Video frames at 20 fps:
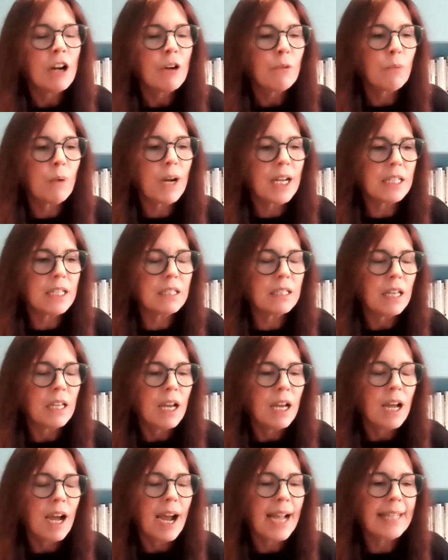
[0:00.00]
Was
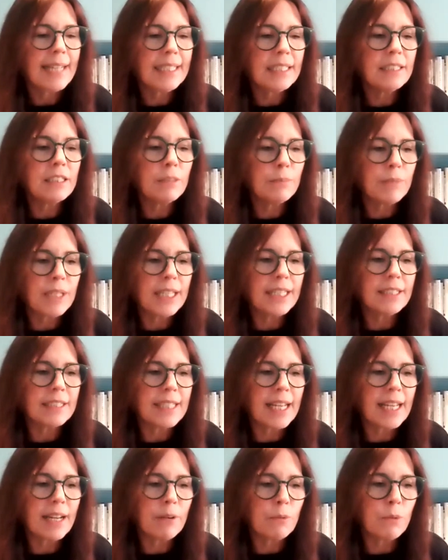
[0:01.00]
I did some things
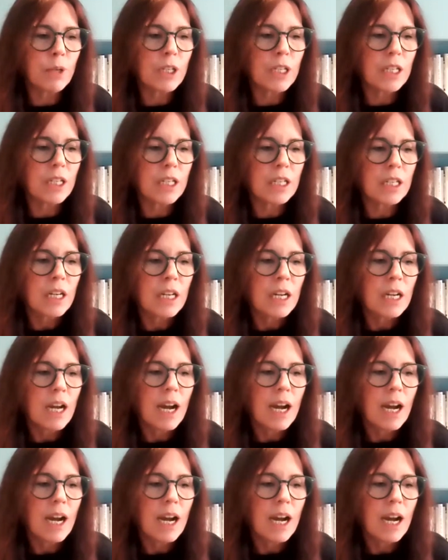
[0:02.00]
that were